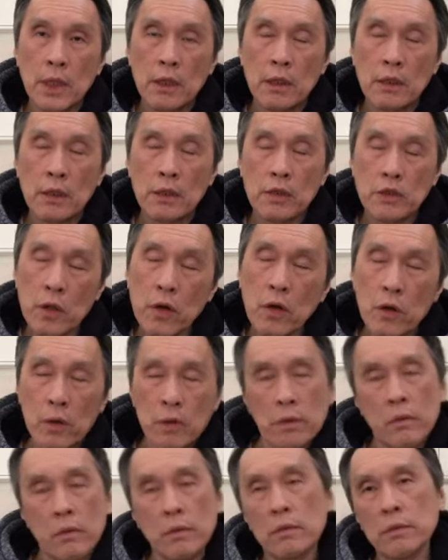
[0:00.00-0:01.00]

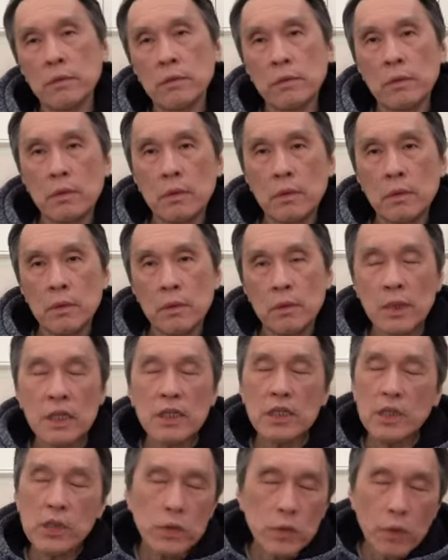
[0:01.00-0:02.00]
So,
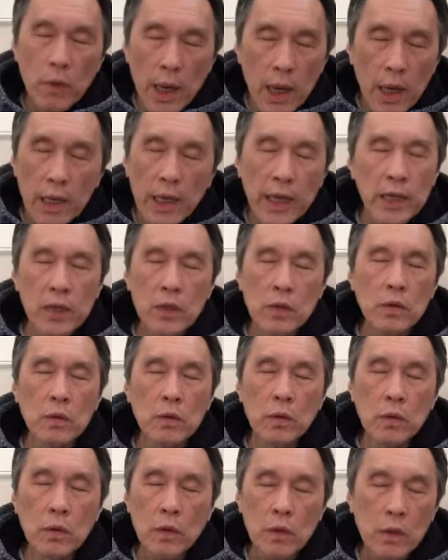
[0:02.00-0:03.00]
this is what I like
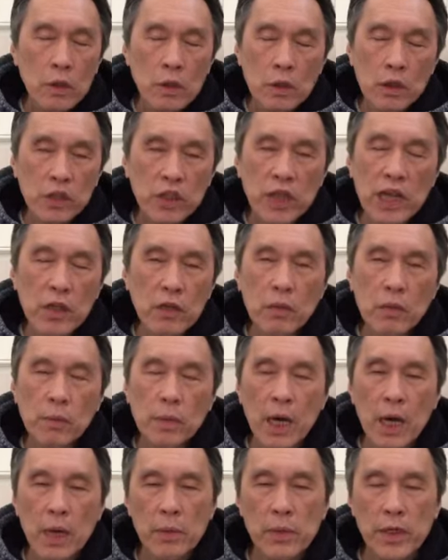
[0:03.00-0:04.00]
to share to
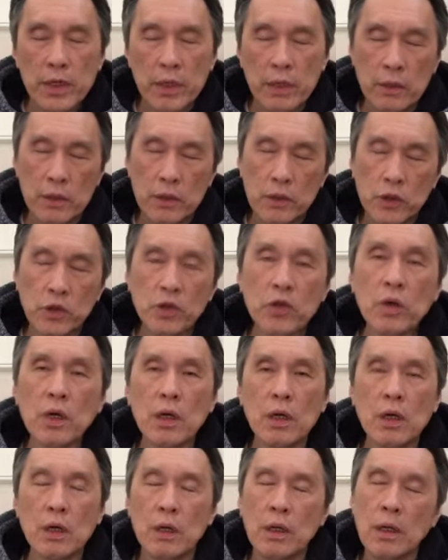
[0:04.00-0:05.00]
public.
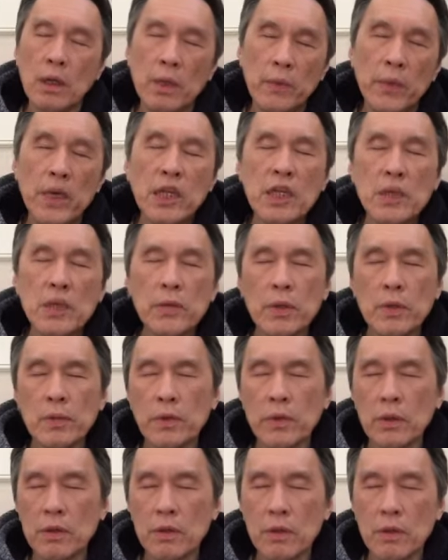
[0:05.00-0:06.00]
Sure, many
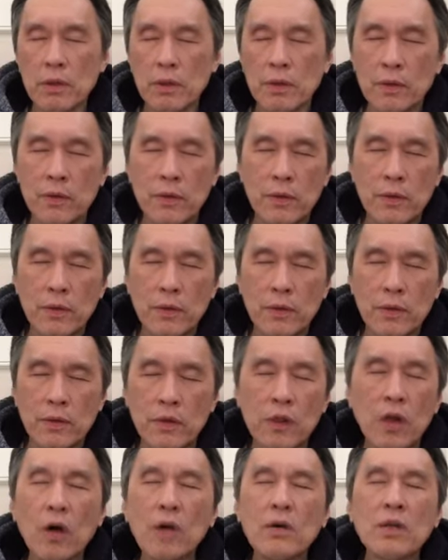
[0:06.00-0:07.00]
people
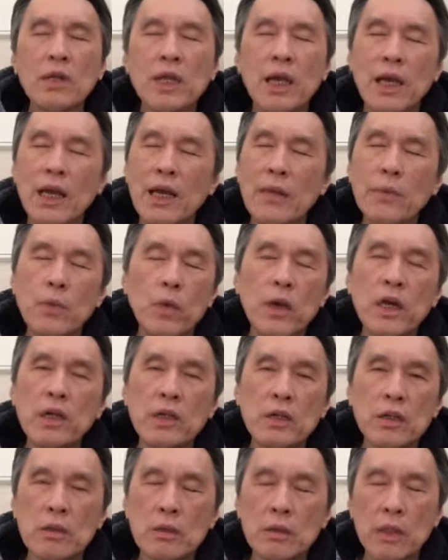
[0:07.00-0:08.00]
know that I'm well
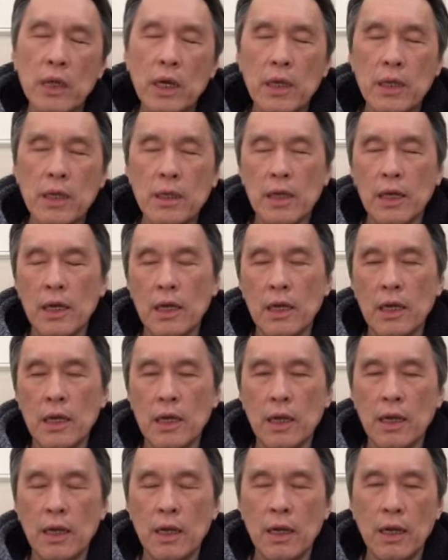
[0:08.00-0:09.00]
known that
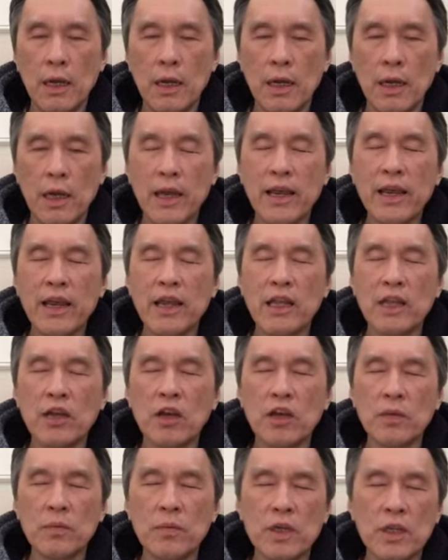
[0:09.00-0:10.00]
I
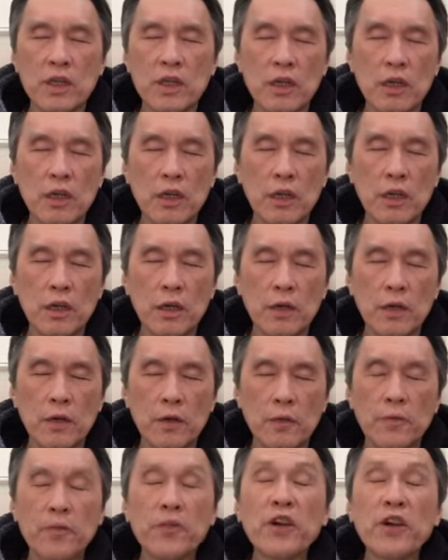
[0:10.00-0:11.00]
cannot be a
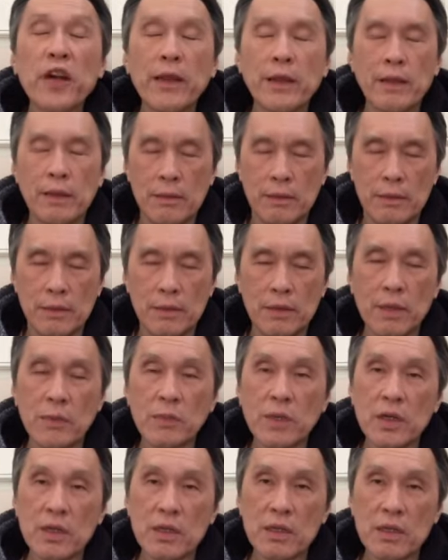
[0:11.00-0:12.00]
friend.
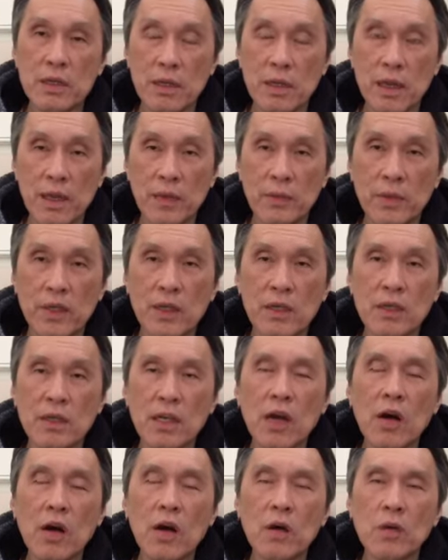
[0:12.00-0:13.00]
Somebody said that because
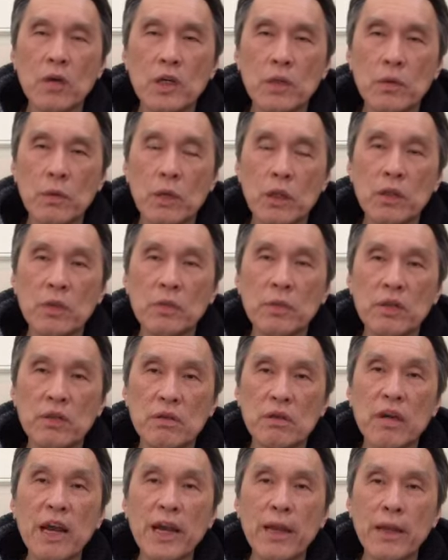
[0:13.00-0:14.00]
I always want to be
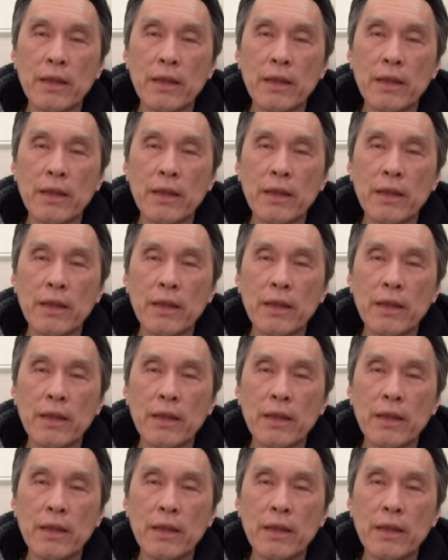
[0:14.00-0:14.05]
right.